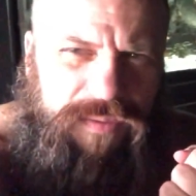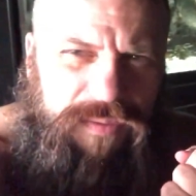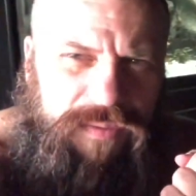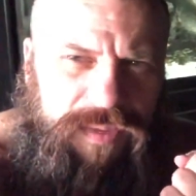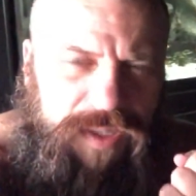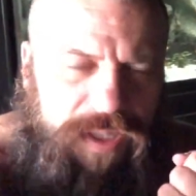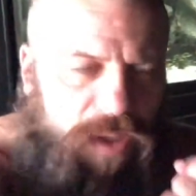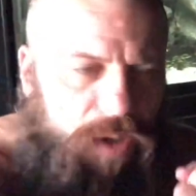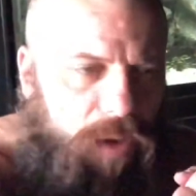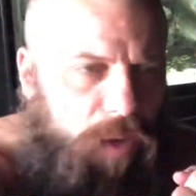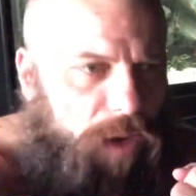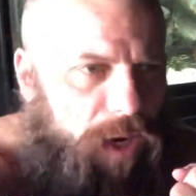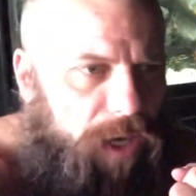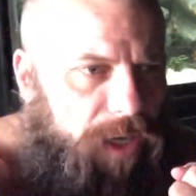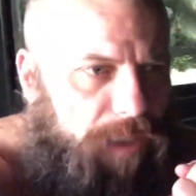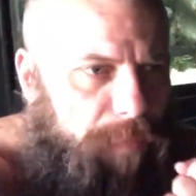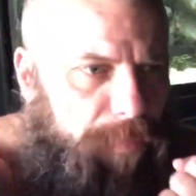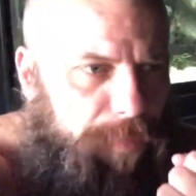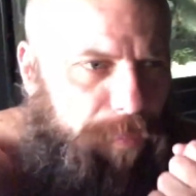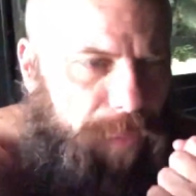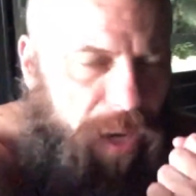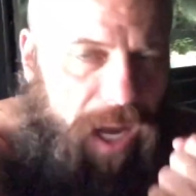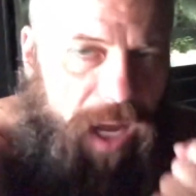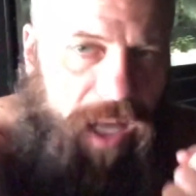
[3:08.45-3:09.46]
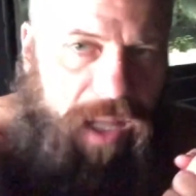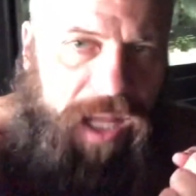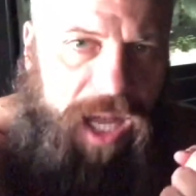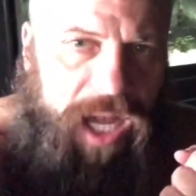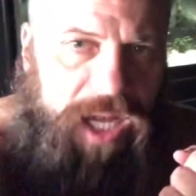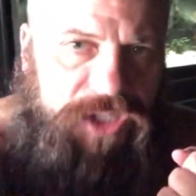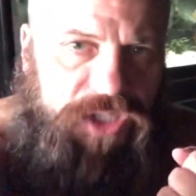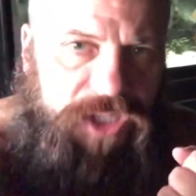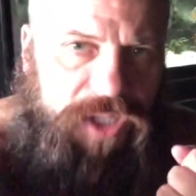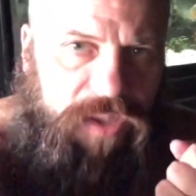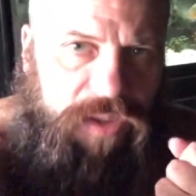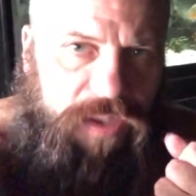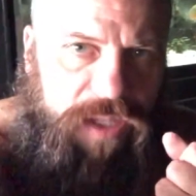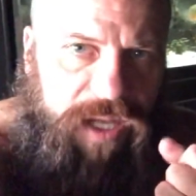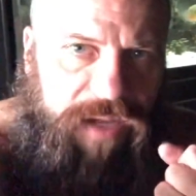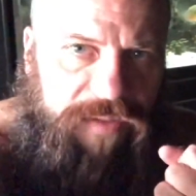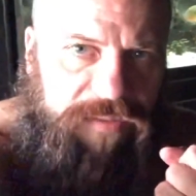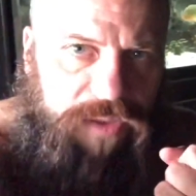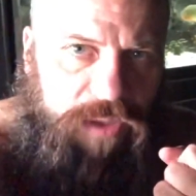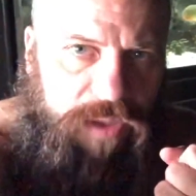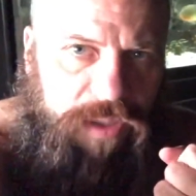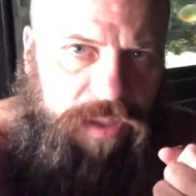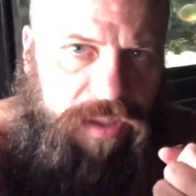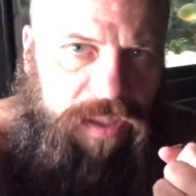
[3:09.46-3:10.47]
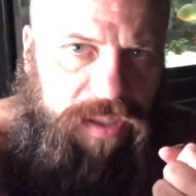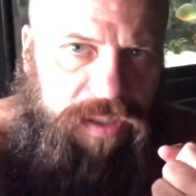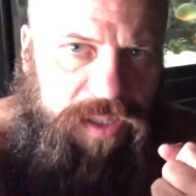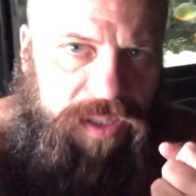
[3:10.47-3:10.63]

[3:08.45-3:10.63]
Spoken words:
you know, on a biological level